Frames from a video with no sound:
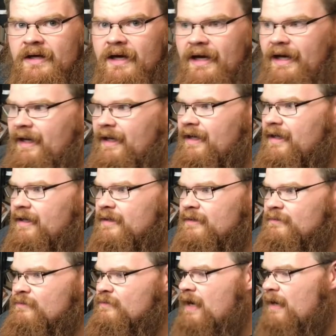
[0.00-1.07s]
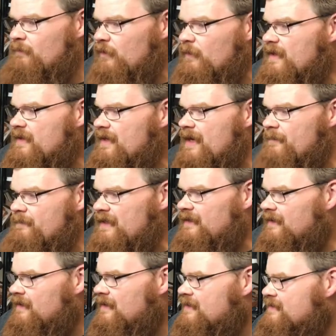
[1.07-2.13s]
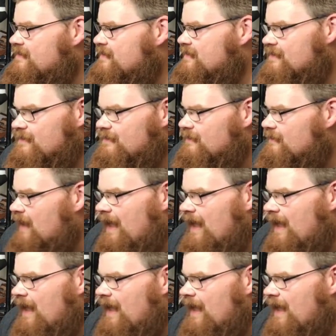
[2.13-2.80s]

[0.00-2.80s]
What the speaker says: And I'm doing that because